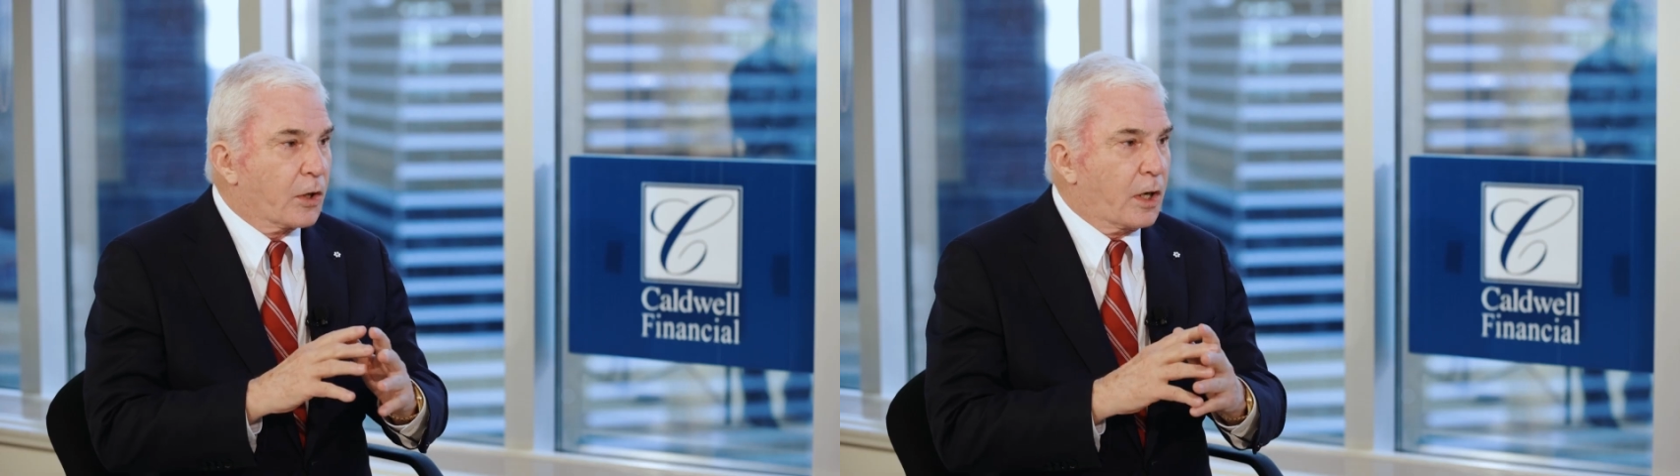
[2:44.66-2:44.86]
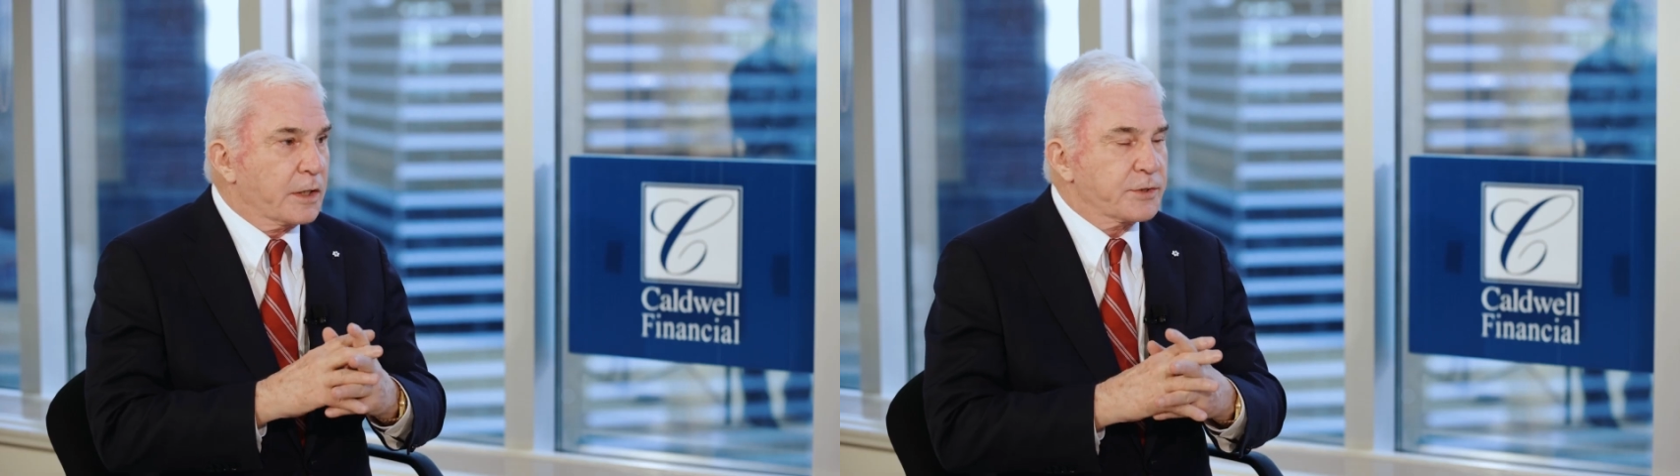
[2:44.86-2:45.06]

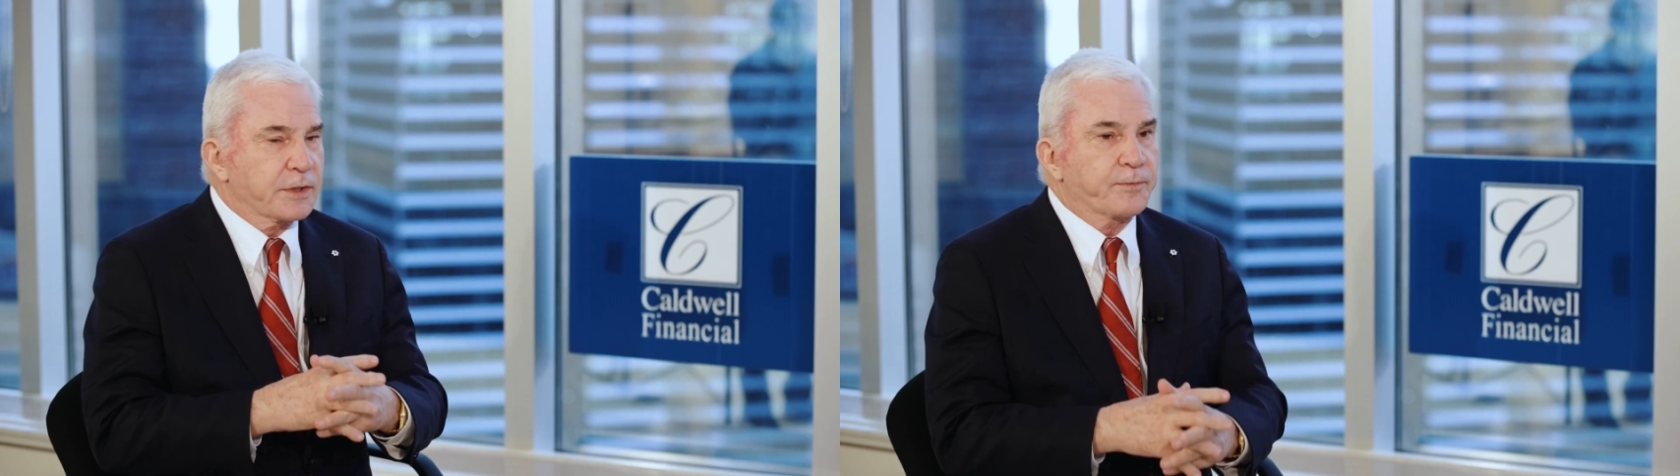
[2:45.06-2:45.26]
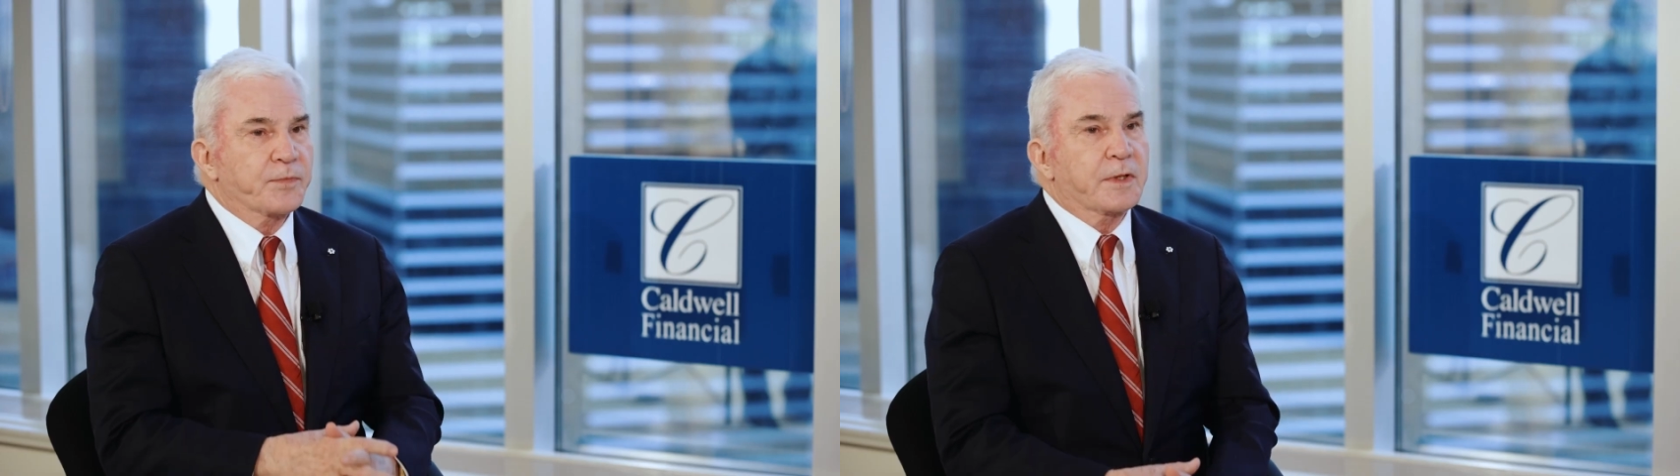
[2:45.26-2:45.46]

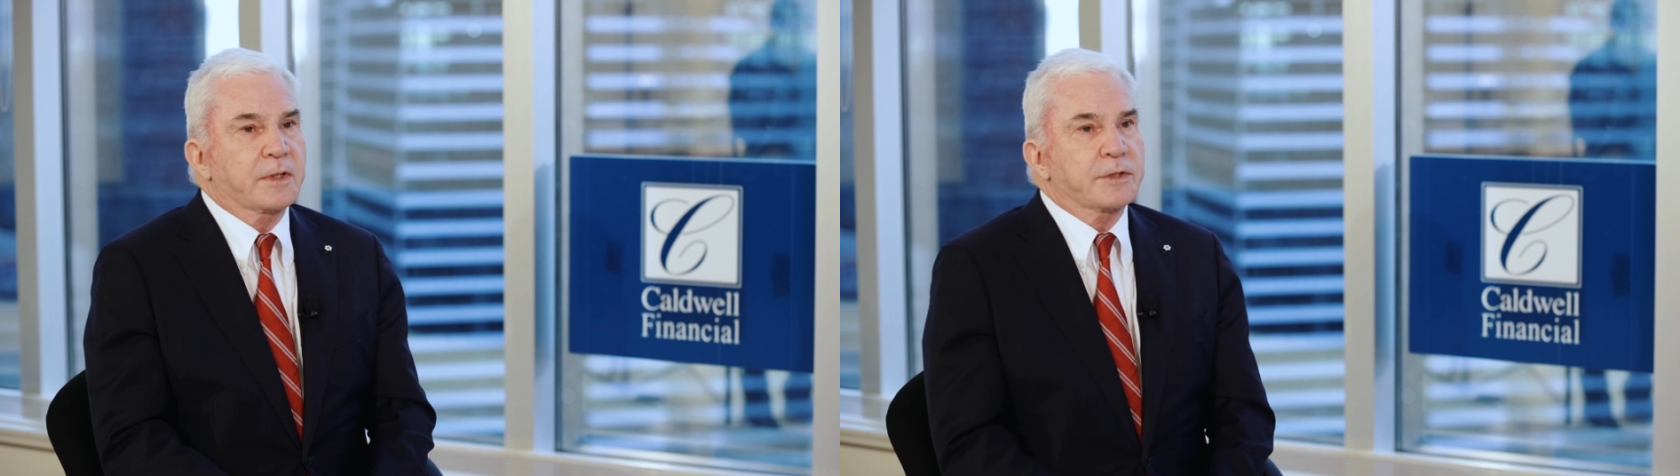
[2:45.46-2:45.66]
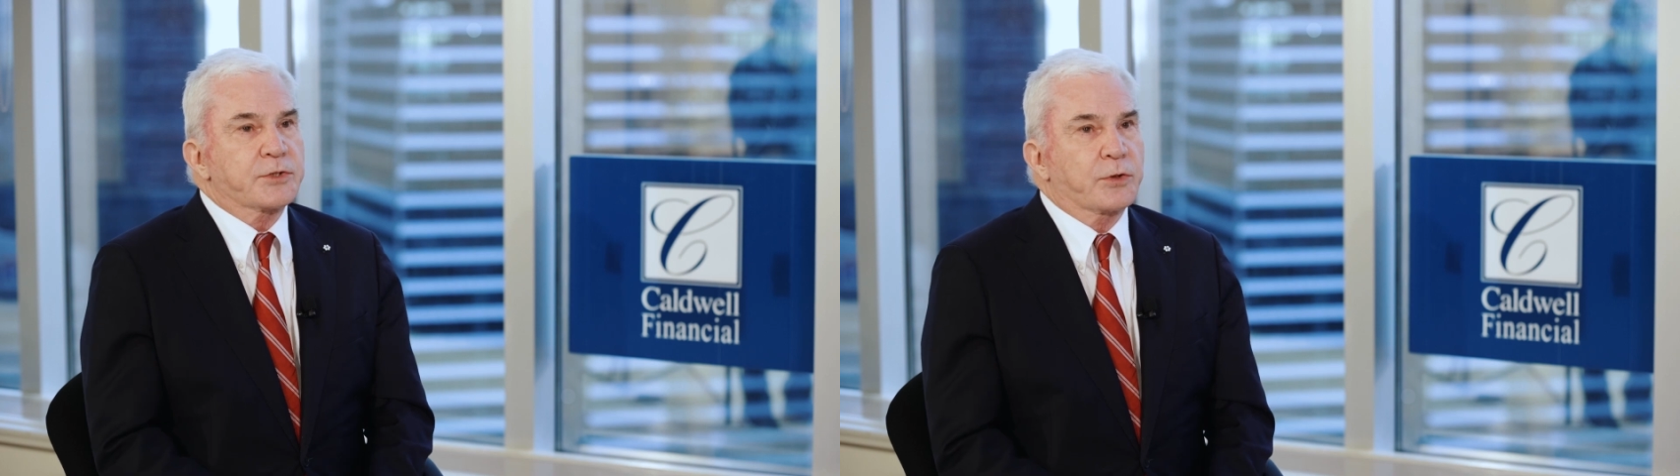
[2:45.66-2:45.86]
constant.
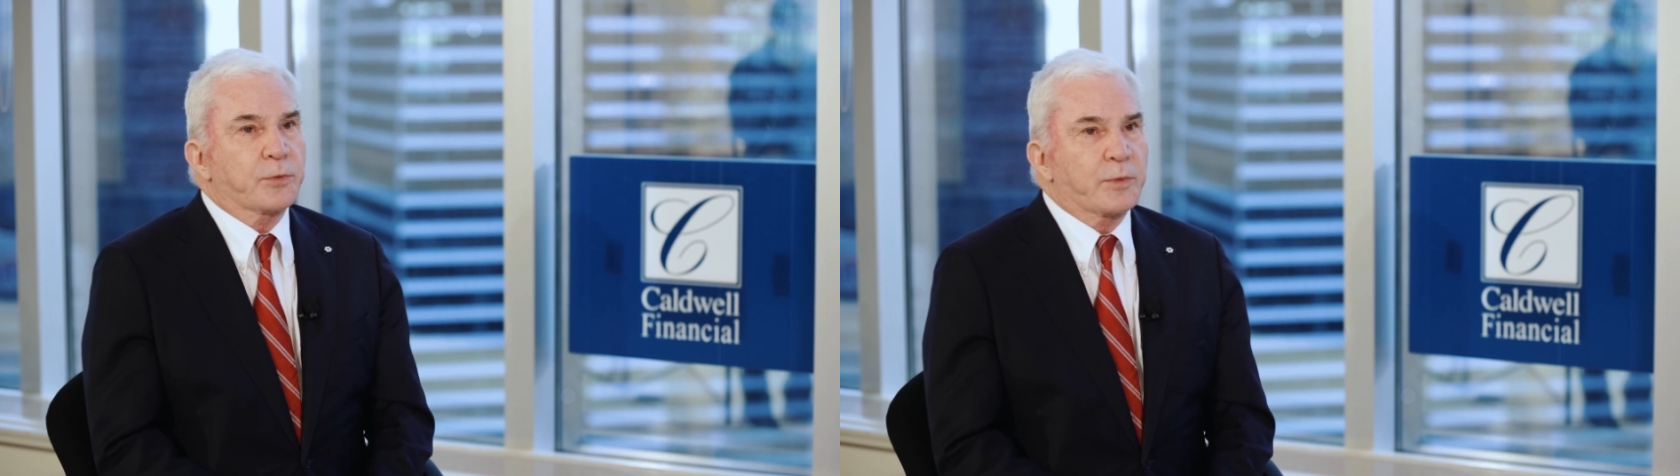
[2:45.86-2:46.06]
So